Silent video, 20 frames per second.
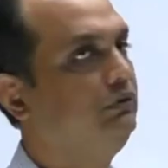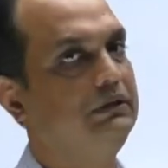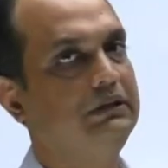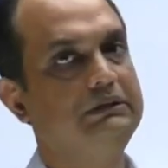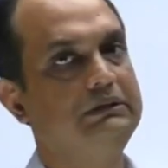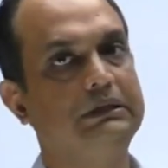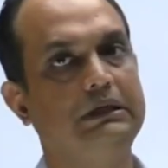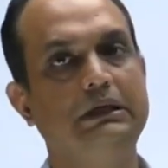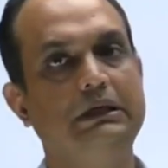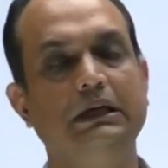the
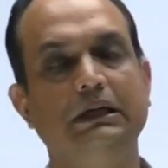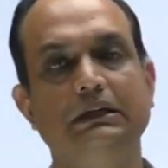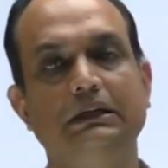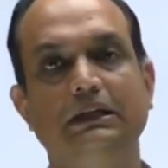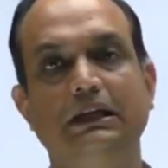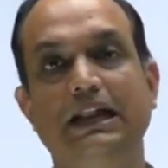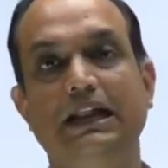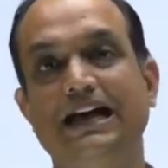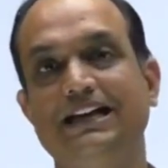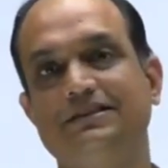third and
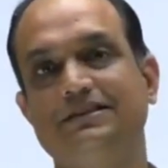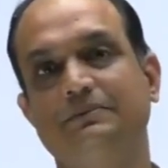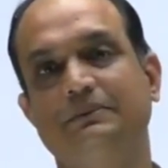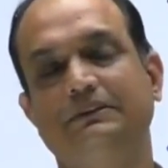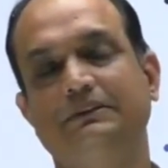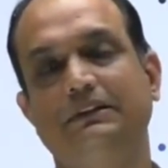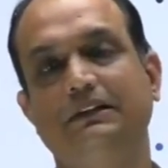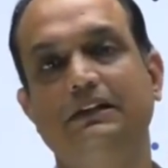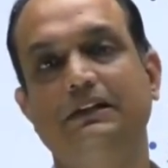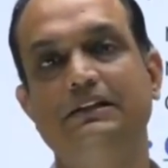the last
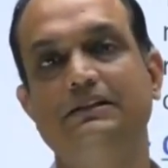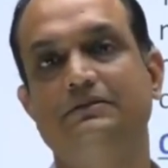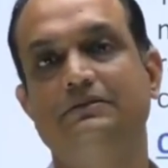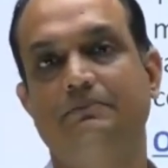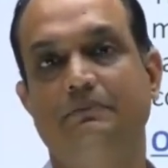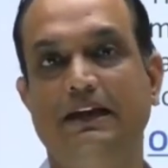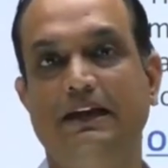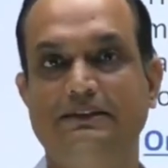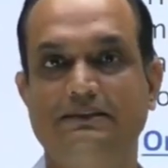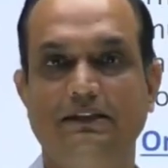muscle is
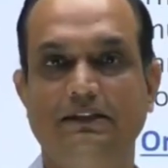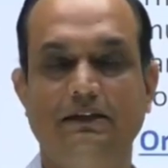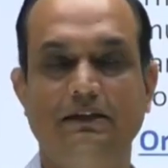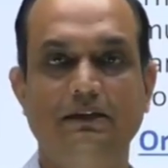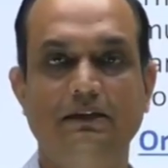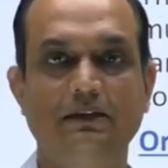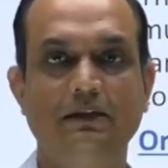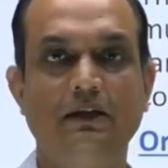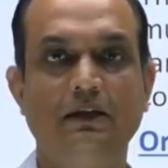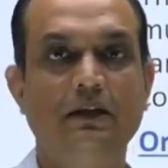
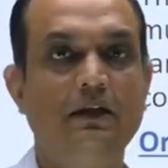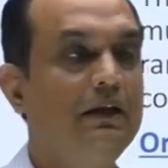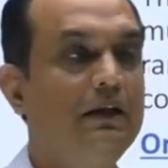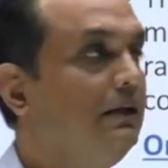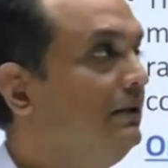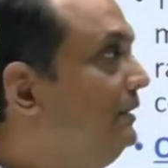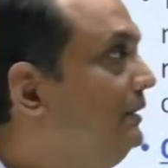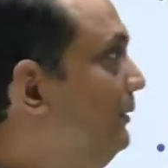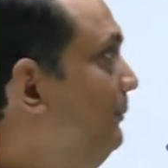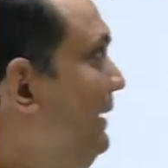masseter.
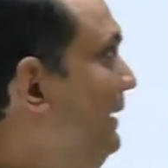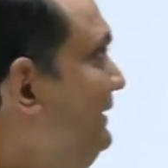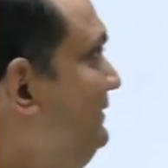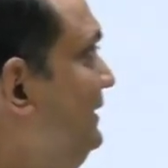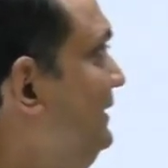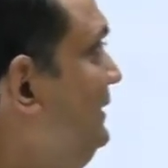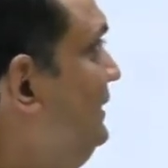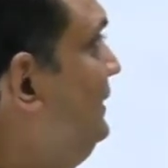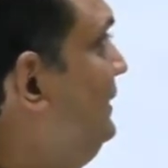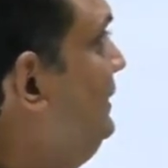The
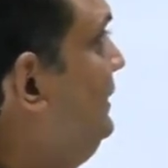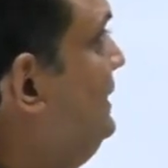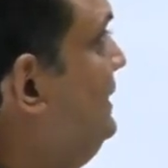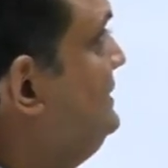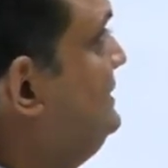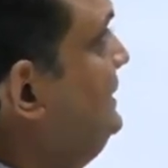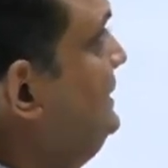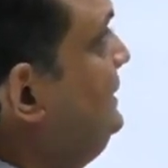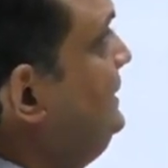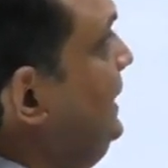masseter
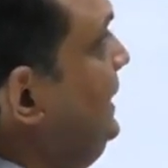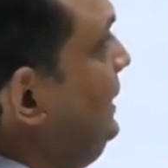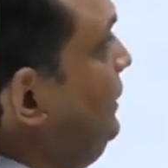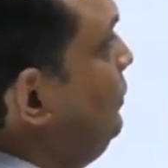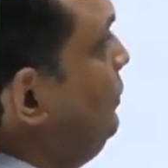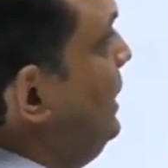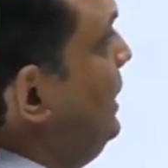is a thick